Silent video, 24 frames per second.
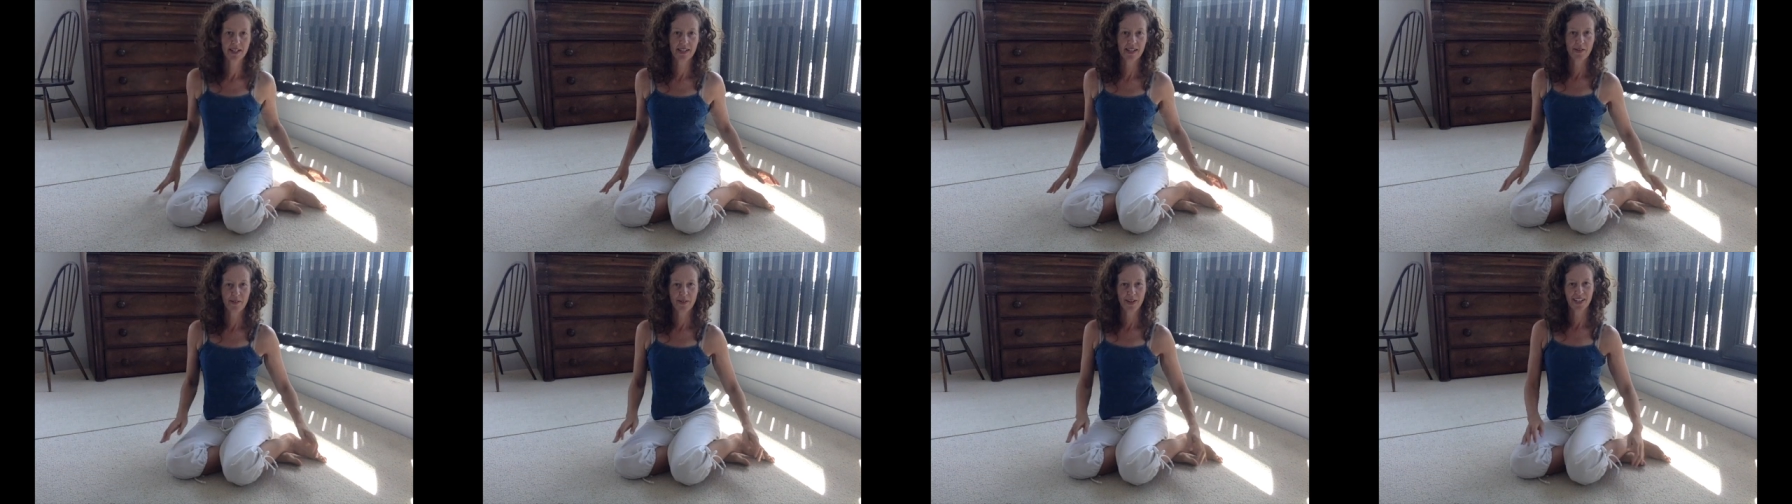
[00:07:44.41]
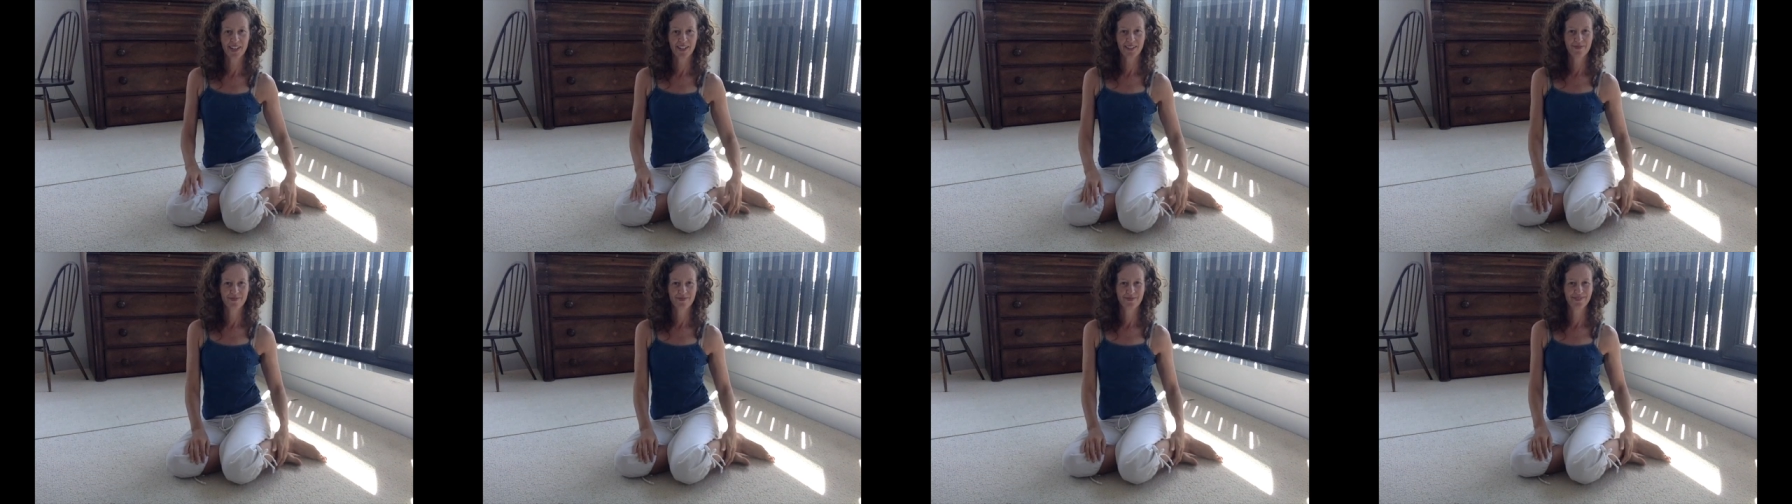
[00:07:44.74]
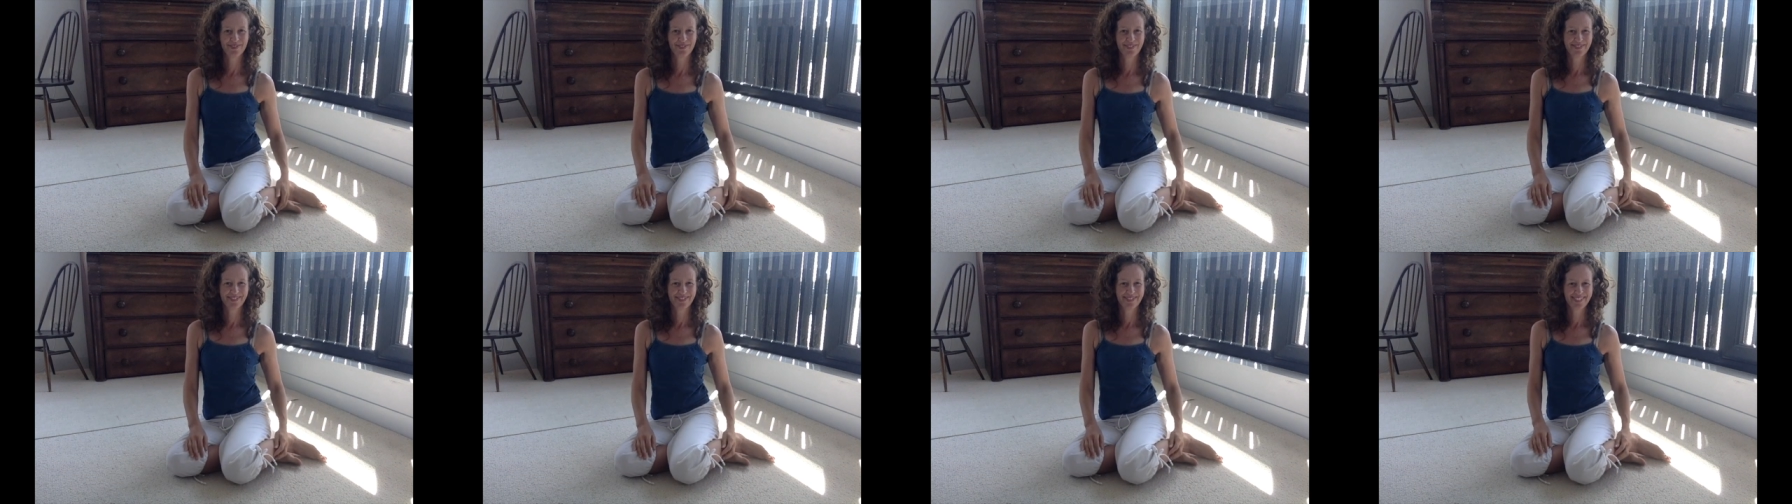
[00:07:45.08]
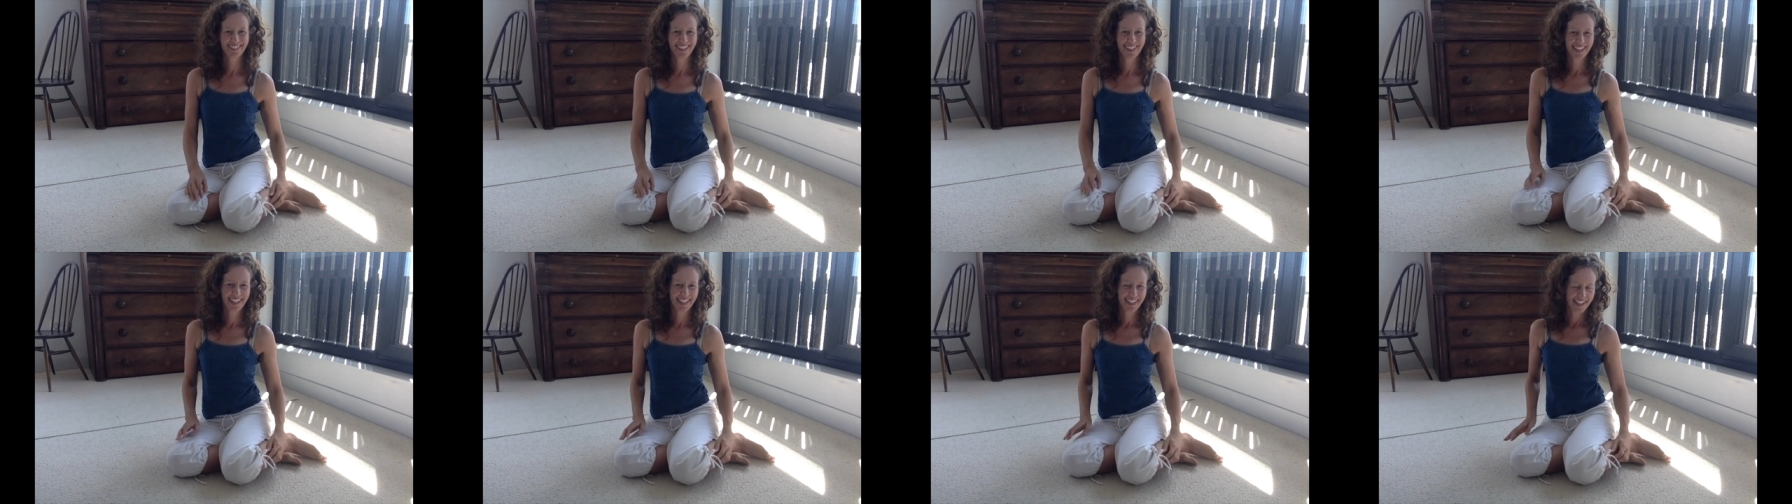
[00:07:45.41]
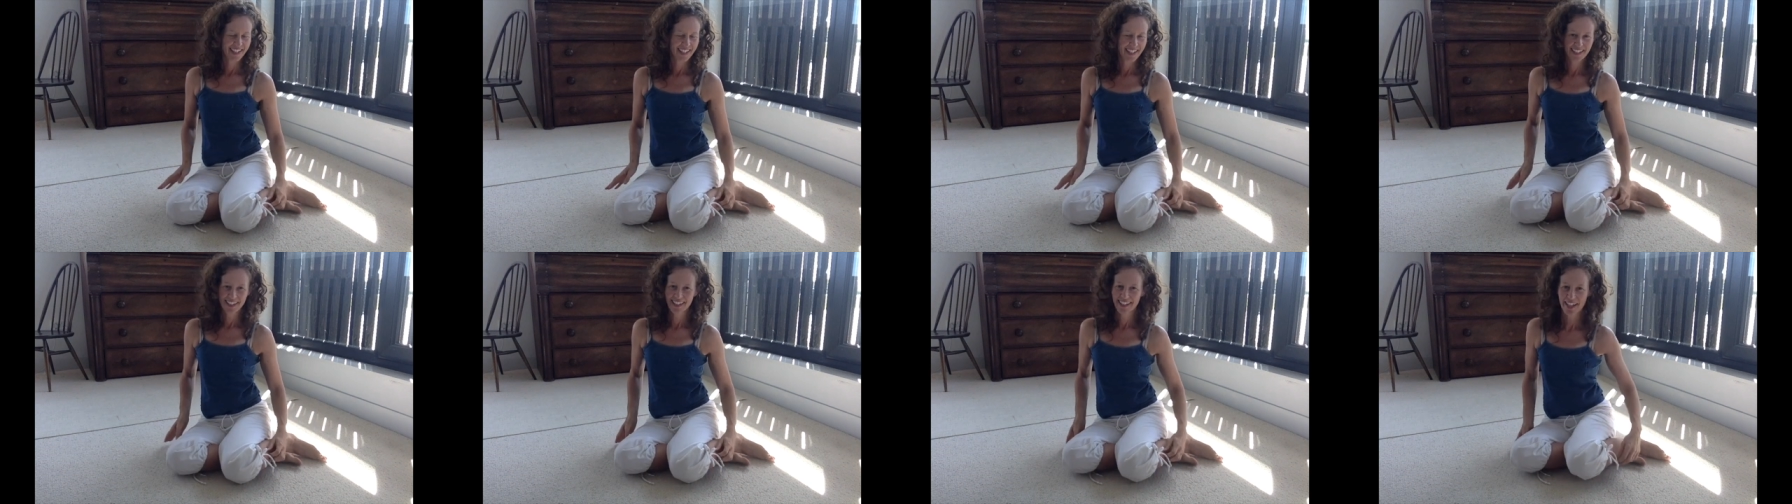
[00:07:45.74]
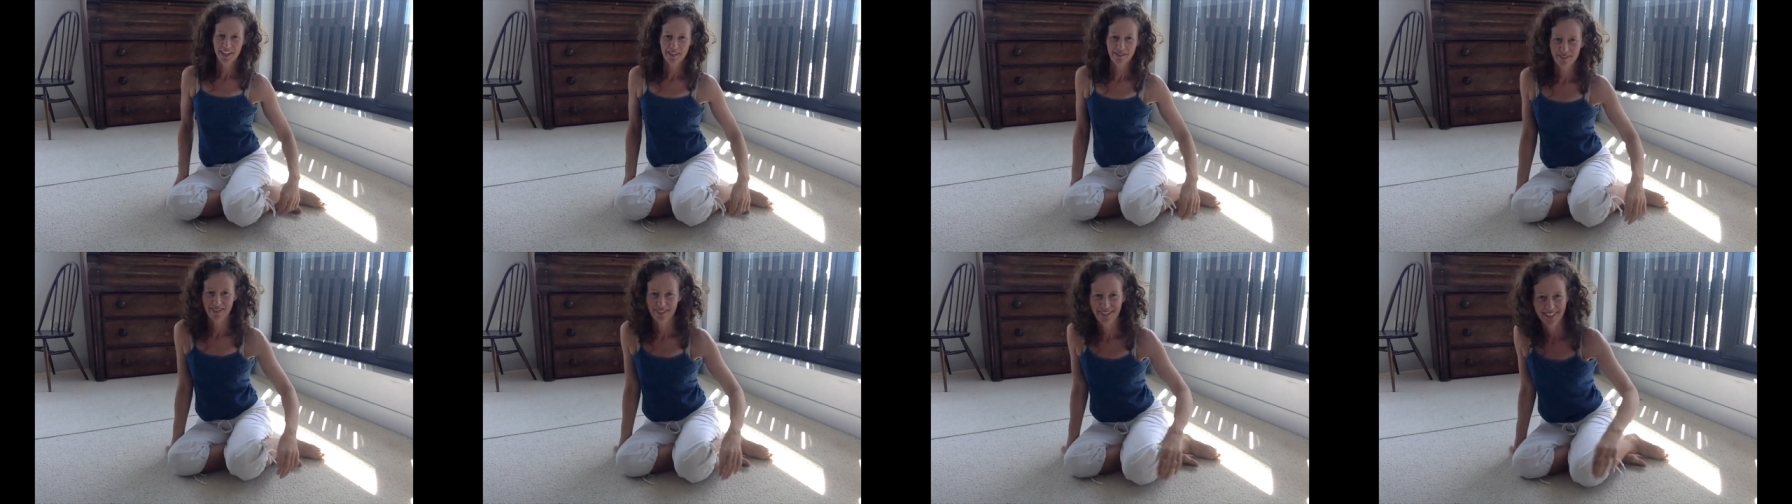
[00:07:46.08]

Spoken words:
there we go. Nope,